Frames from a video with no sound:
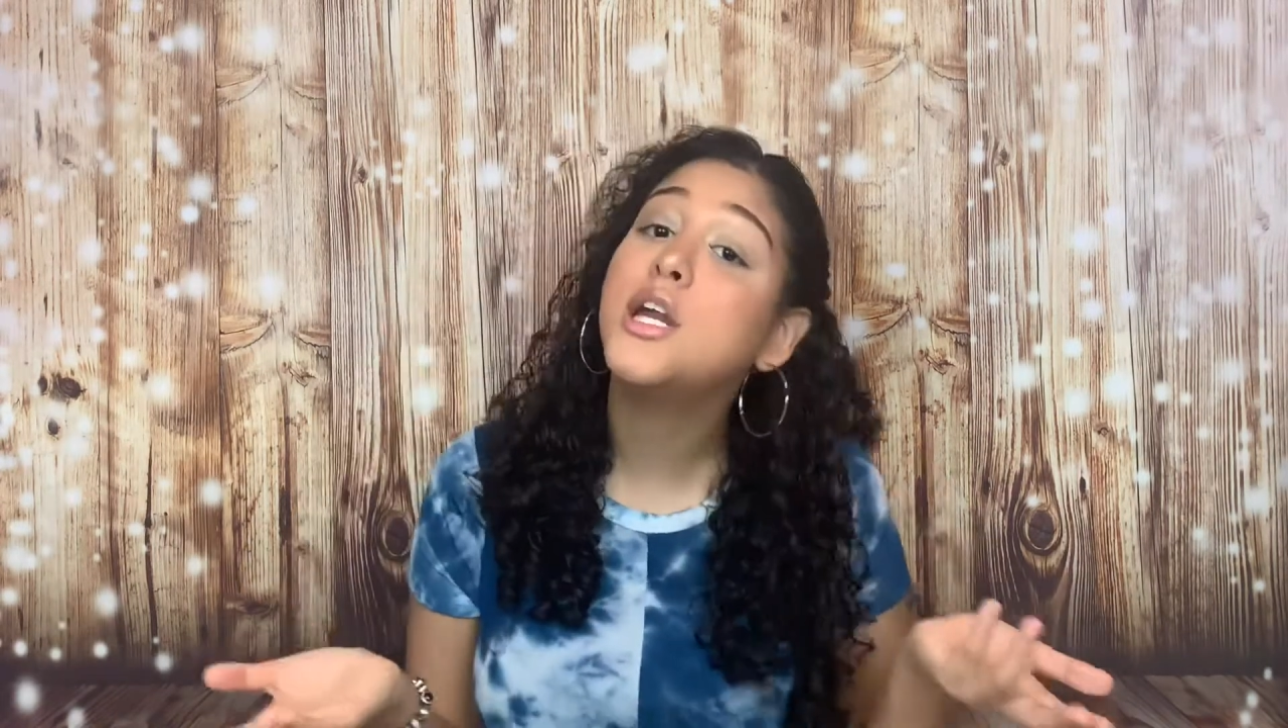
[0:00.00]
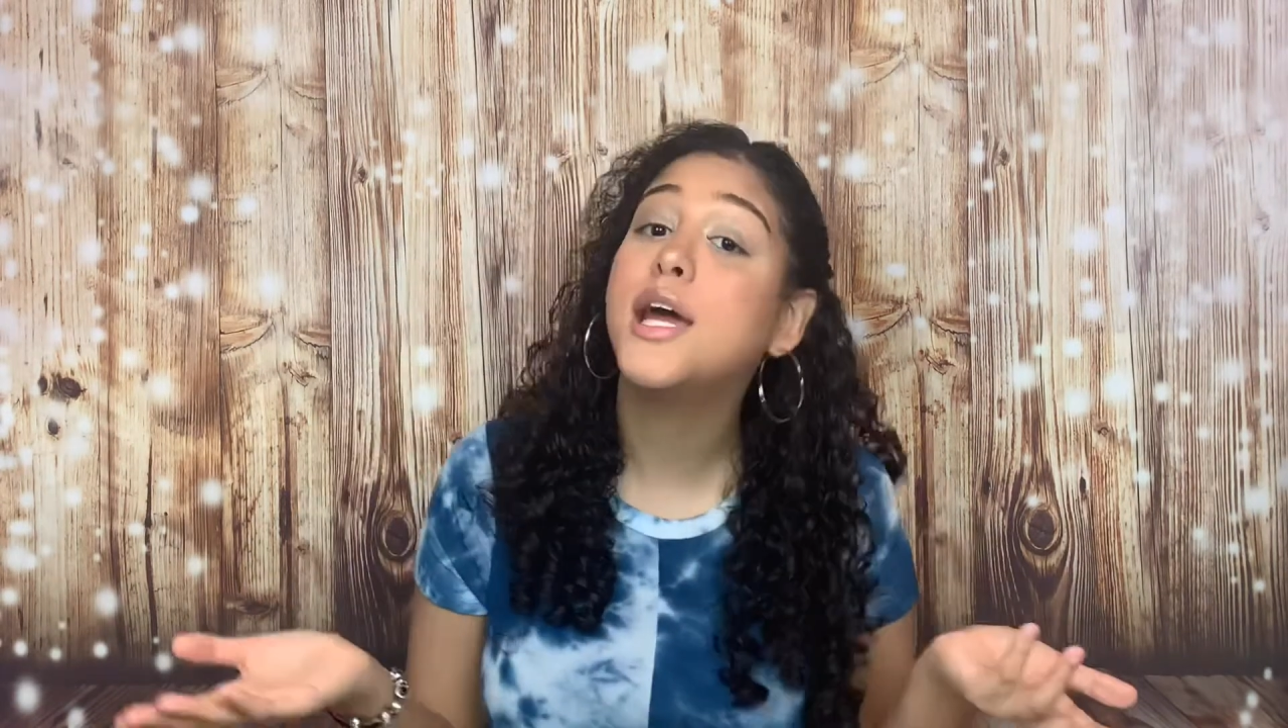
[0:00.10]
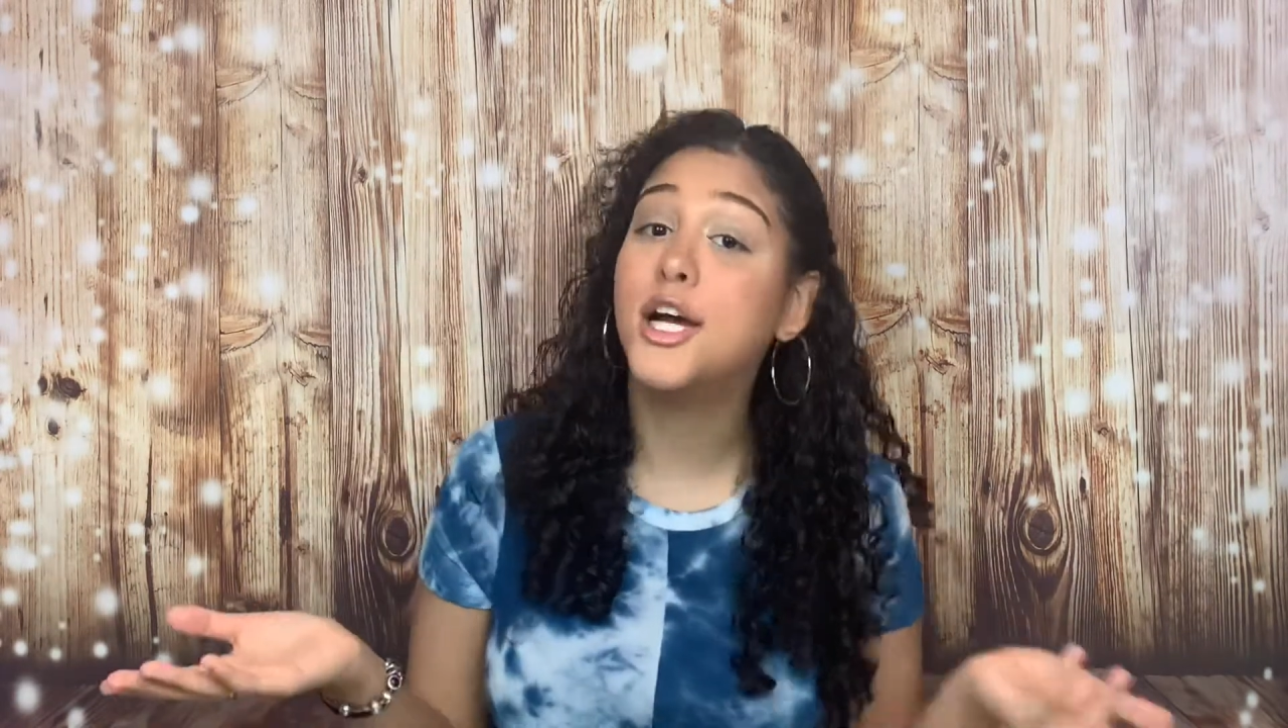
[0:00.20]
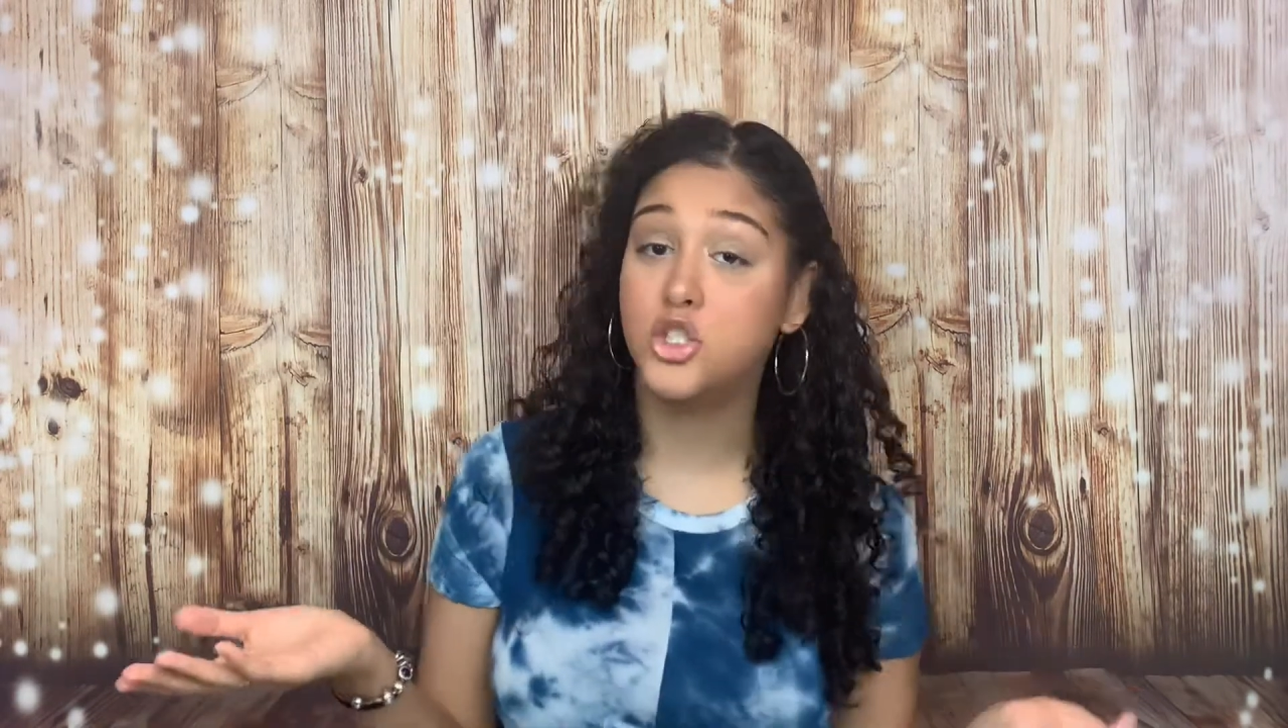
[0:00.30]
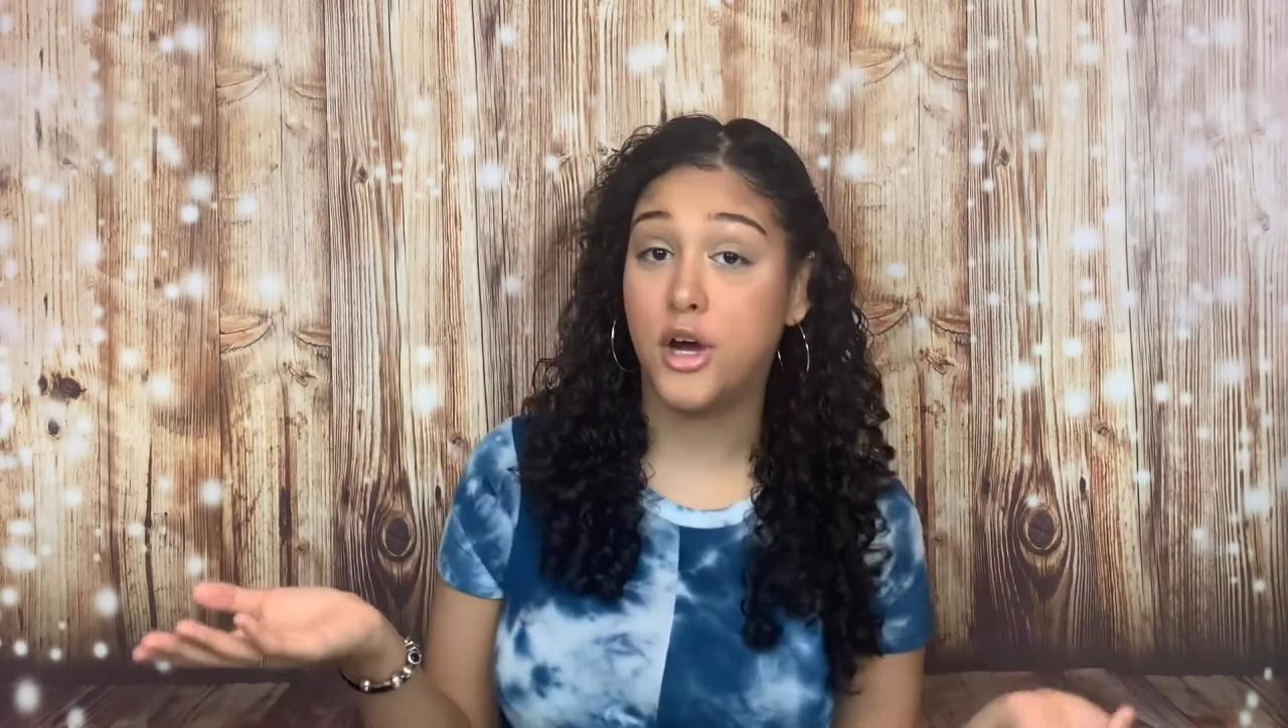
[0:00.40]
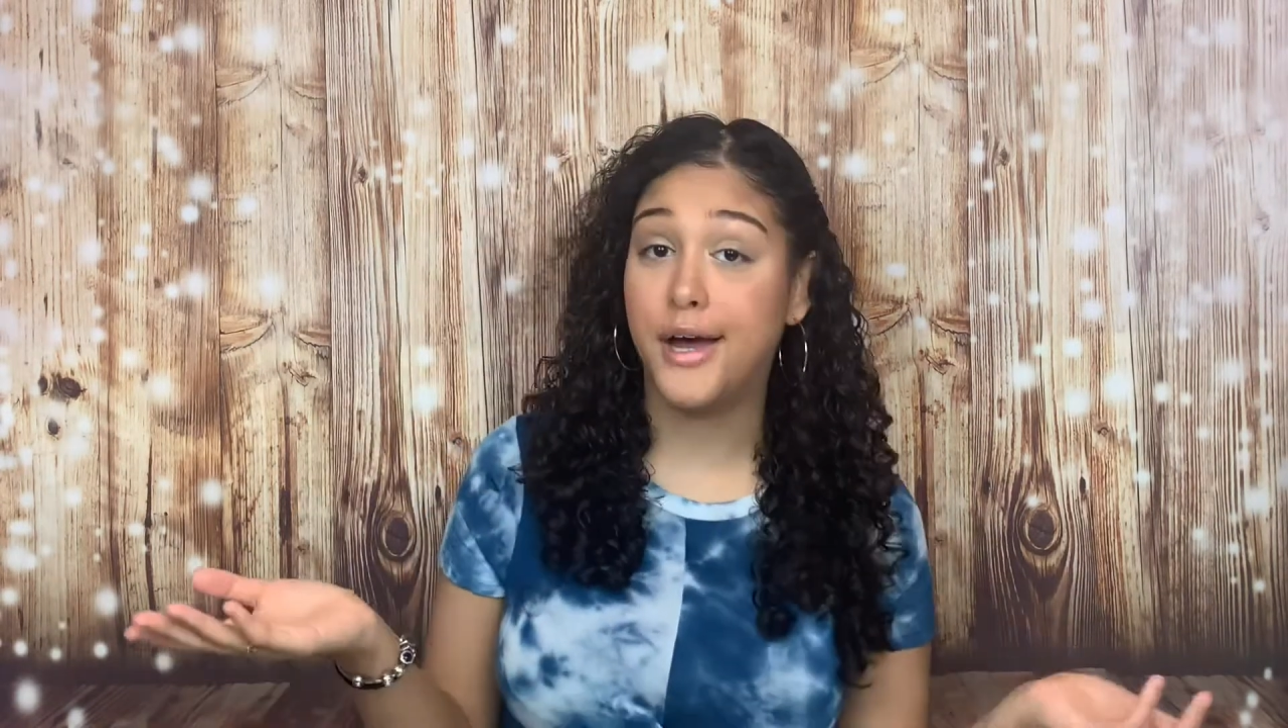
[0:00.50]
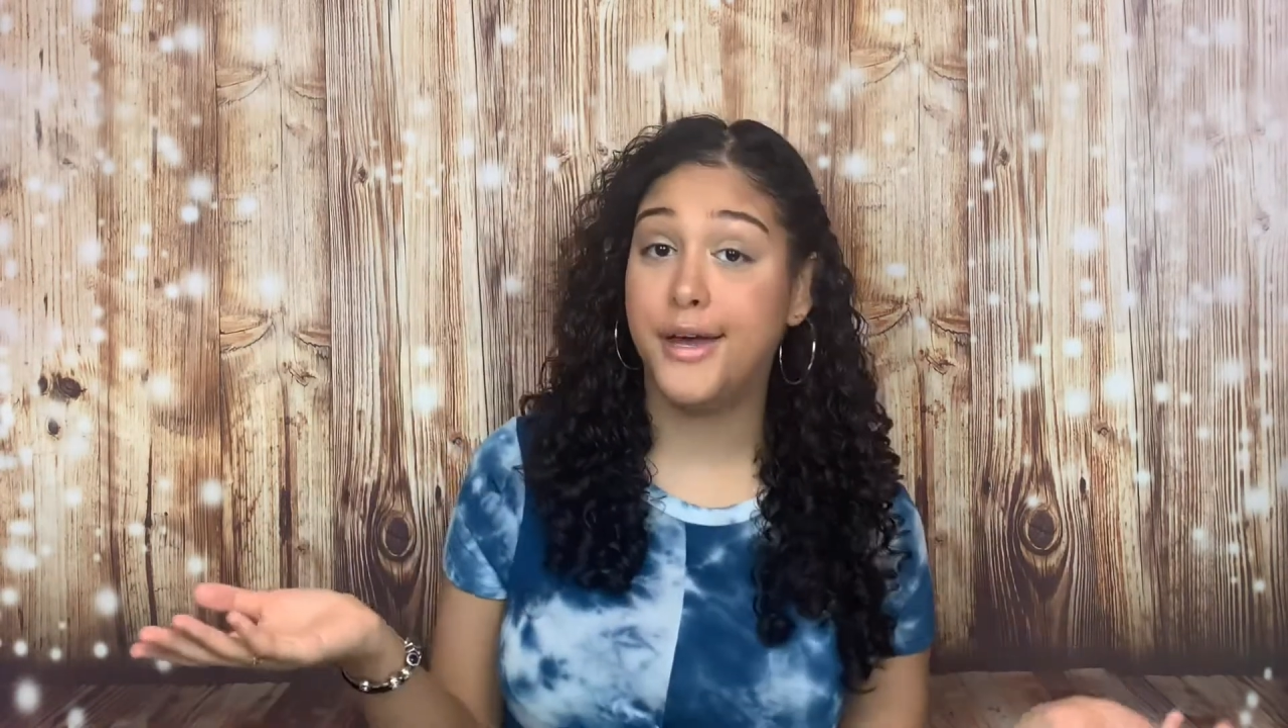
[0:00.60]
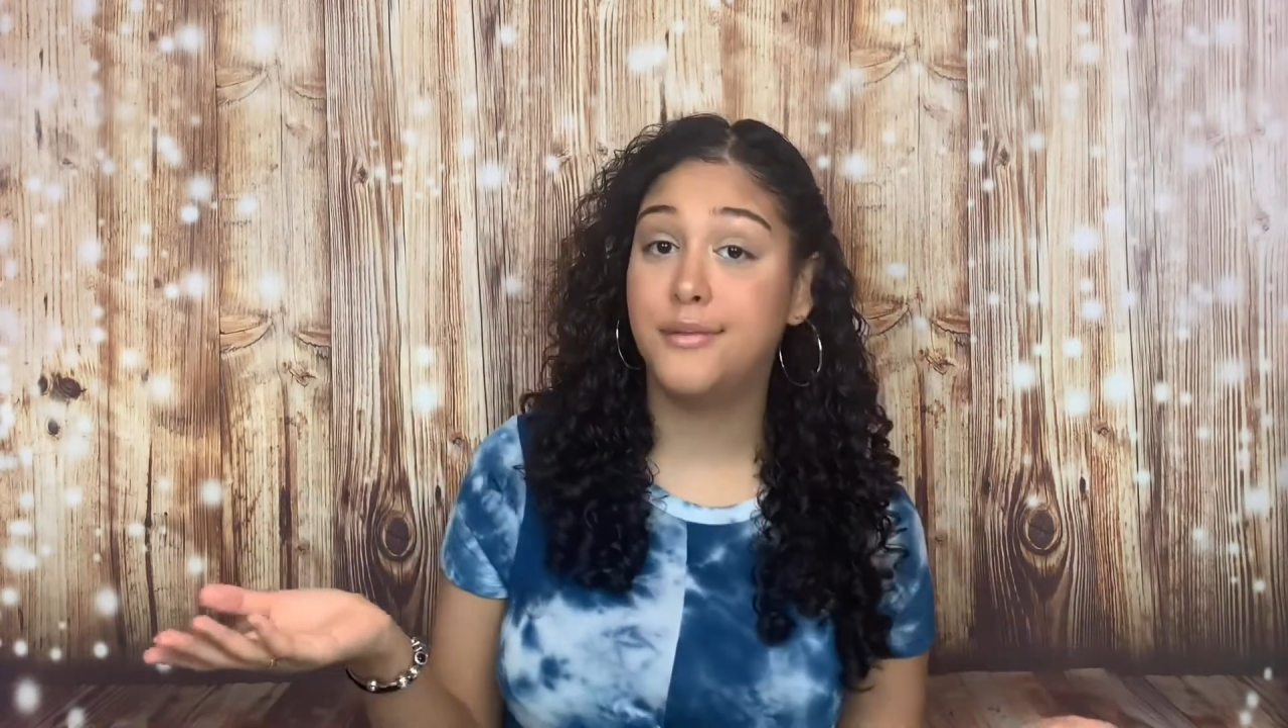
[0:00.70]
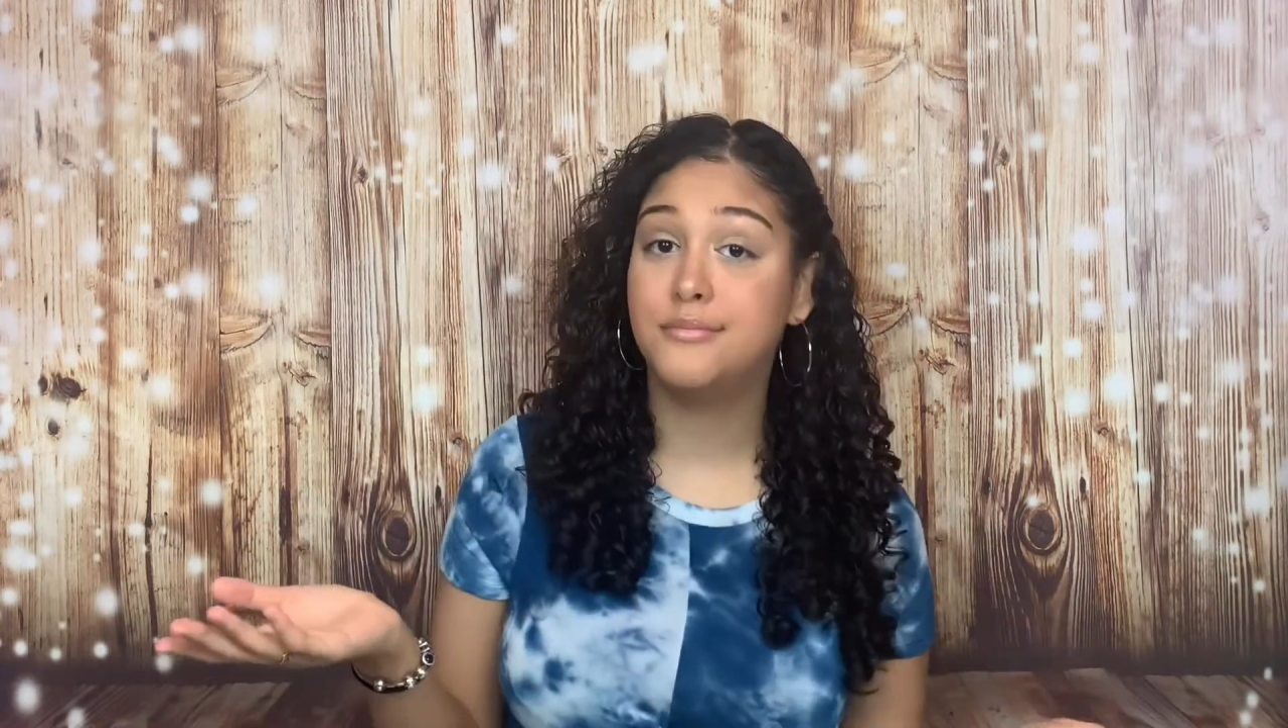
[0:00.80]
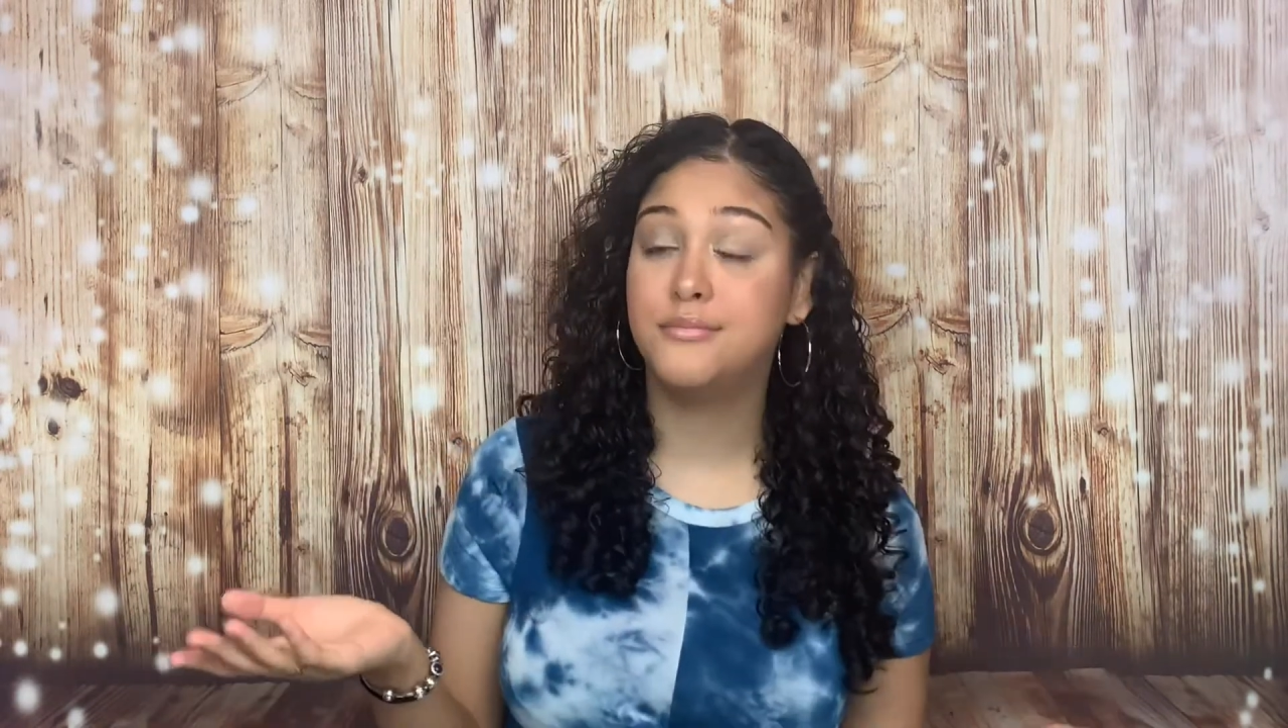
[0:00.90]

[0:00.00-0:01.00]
air dry it,